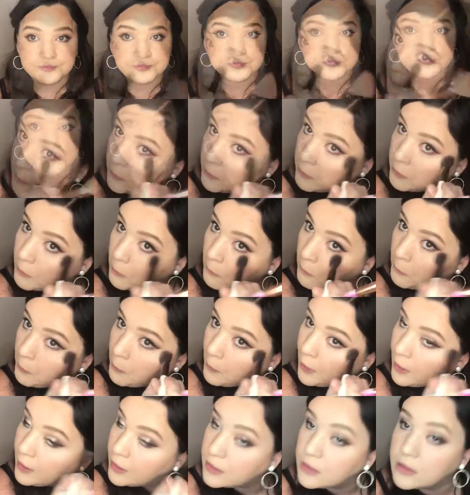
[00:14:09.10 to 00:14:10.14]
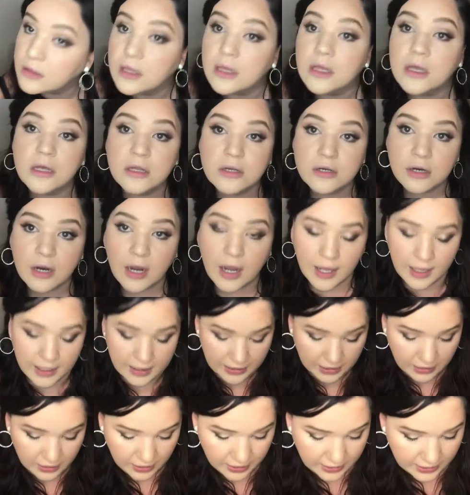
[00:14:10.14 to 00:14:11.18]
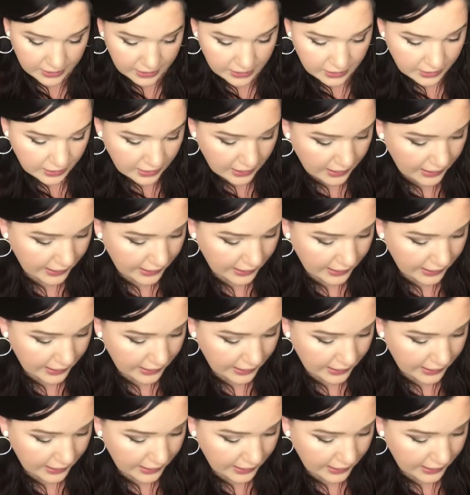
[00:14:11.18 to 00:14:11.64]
I'm just going to brighten the under eye area